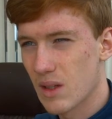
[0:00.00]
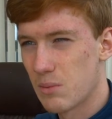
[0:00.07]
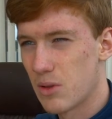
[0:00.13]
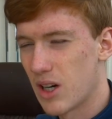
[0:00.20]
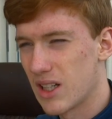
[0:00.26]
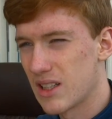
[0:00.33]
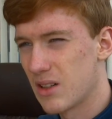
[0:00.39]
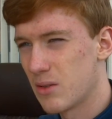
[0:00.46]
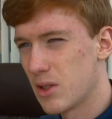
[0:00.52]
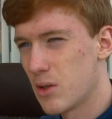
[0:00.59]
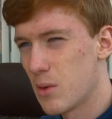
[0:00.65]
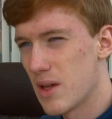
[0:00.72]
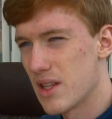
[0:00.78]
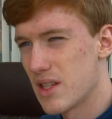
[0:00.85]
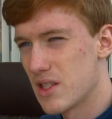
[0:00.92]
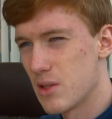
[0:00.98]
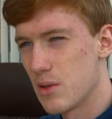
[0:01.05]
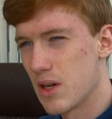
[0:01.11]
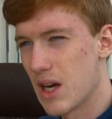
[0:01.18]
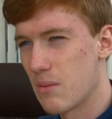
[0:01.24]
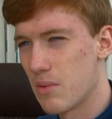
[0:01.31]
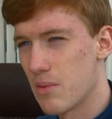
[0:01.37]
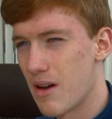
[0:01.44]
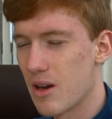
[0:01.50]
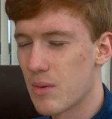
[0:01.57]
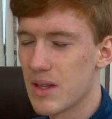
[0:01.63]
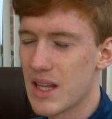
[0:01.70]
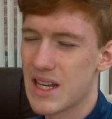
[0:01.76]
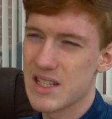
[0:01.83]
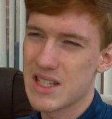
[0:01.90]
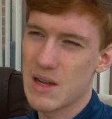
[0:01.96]
But I don't know whether to do a Camp America. But
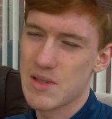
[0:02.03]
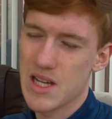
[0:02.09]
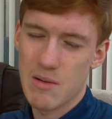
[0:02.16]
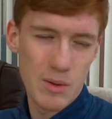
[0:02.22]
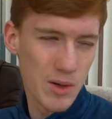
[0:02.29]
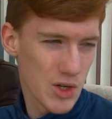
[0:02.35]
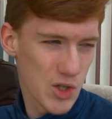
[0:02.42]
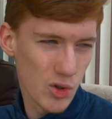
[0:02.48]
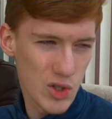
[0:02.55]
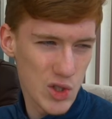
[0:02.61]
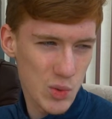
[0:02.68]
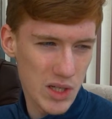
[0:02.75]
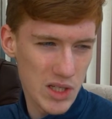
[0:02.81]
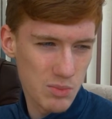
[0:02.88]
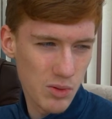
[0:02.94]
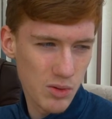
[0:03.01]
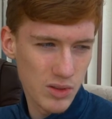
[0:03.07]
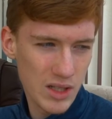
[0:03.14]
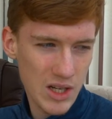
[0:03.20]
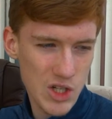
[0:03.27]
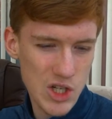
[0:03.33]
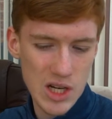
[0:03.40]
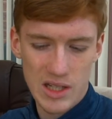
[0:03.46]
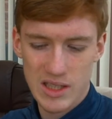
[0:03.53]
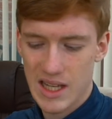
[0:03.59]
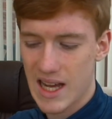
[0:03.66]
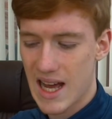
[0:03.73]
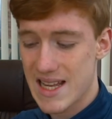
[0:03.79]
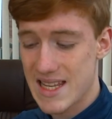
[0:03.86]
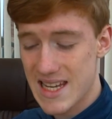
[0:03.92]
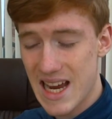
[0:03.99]
then at the same time, I want to join Swissport next year because
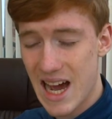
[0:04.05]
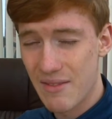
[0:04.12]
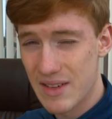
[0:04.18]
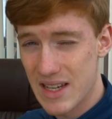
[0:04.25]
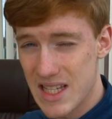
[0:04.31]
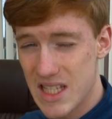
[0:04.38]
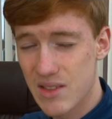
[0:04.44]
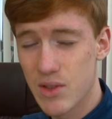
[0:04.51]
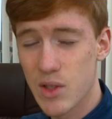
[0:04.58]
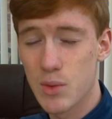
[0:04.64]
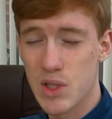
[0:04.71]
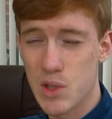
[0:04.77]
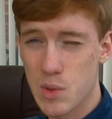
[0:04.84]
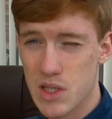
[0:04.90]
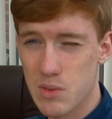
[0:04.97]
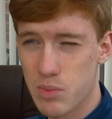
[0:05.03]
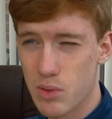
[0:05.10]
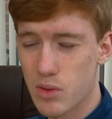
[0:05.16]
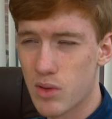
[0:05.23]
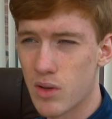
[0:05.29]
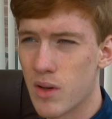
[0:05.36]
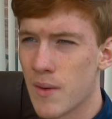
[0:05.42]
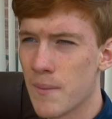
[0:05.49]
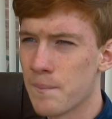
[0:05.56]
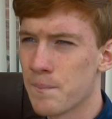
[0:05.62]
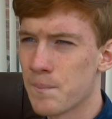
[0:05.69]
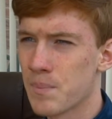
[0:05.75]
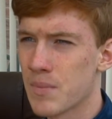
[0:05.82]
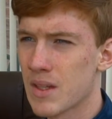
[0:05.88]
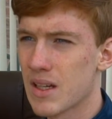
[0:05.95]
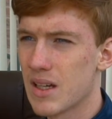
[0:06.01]
I did have an interview with Swissport,
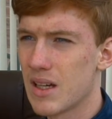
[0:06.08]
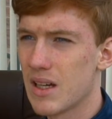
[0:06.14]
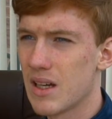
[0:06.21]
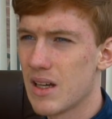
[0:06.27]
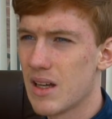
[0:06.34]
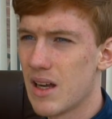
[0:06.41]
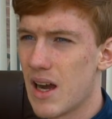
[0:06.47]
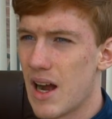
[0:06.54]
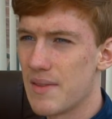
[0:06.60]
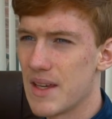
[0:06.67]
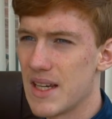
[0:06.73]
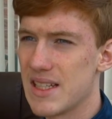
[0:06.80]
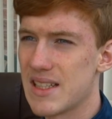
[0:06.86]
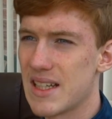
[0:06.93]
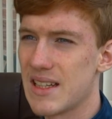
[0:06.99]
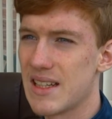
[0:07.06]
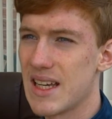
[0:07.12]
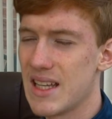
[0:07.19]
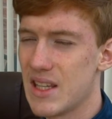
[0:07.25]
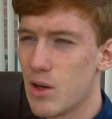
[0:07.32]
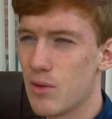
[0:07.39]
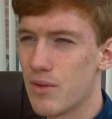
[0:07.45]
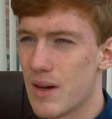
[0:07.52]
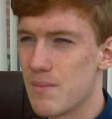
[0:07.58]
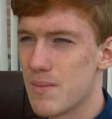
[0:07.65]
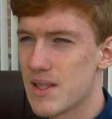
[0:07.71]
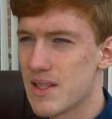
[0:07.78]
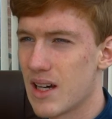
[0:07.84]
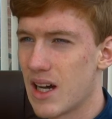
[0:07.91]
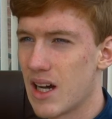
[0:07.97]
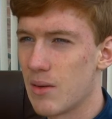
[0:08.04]
and they said in November
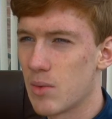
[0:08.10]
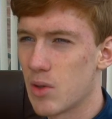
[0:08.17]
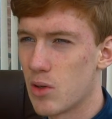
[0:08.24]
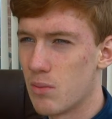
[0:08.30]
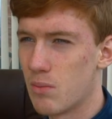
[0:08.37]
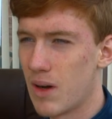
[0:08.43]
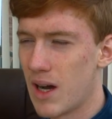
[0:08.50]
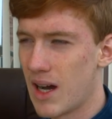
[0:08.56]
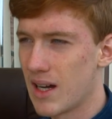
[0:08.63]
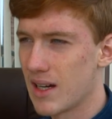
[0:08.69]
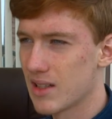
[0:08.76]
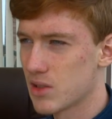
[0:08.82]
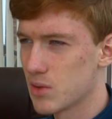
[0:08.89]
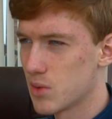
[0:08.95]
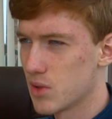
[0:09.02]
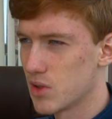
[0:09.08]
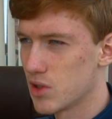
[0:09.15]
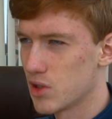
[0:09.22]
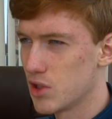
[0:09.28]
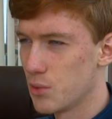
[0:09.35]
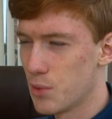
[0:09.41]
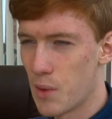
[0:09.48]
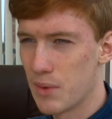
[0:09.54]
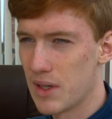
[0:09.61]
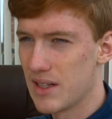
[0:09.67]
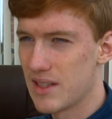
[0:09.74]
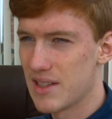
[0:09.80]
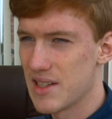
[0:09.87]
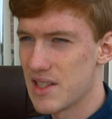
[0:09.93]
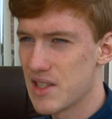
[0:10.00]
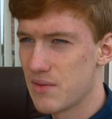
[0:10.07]
time, come back to us. You won't need
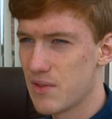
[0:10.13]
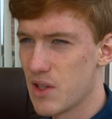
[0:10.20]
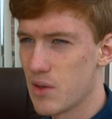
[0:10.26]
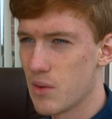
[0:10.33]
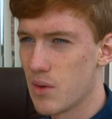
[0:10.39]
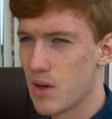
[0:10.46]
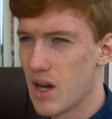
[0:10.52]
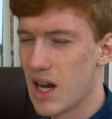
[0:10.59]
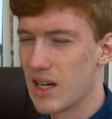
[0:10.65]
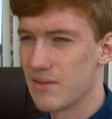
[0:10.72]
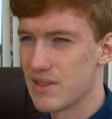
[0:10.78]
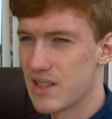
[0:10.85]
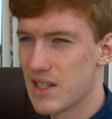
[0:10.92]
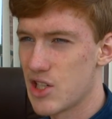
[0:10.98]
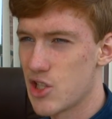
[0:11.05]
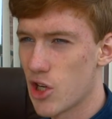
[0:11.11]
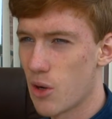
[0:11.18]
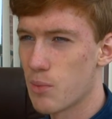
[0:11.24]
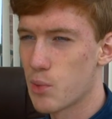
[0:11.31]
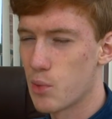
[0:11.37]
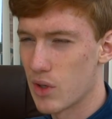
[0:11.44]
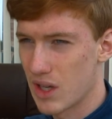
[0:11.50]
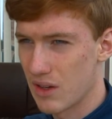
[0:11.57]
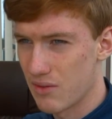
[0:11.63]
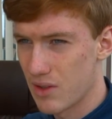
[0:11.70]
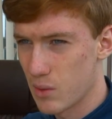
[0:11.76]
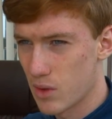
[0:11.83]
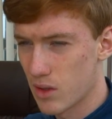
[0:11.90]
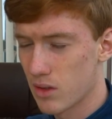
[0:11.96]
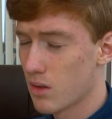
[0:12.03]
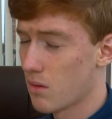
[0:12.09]
an interview, and if there's any jobs, we'll give you
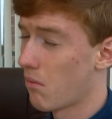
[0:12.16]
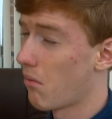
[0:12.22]
one.